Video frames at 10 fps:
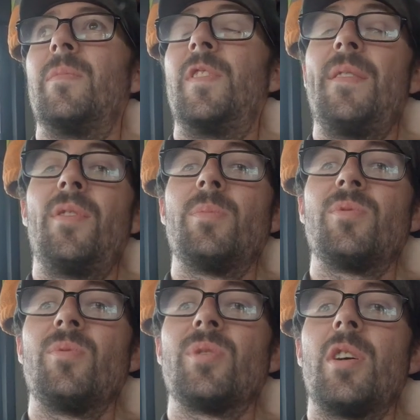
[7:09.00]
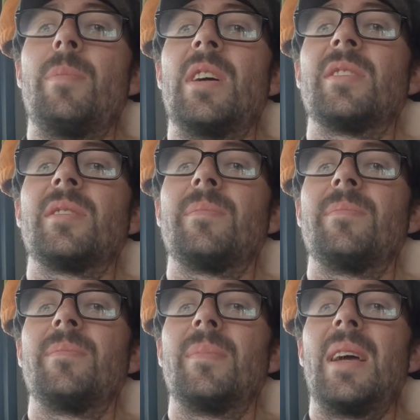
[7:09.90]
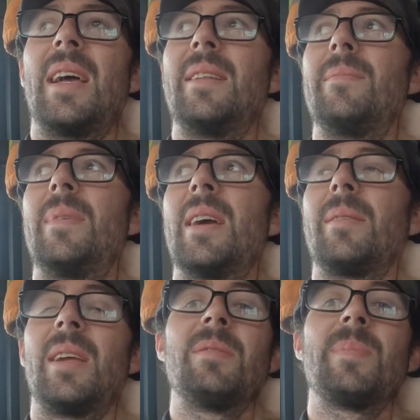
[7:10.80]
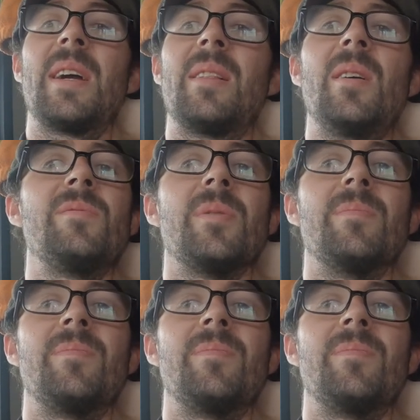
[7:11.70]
Flip-flops are also a must. And yeah, keep spare clothes.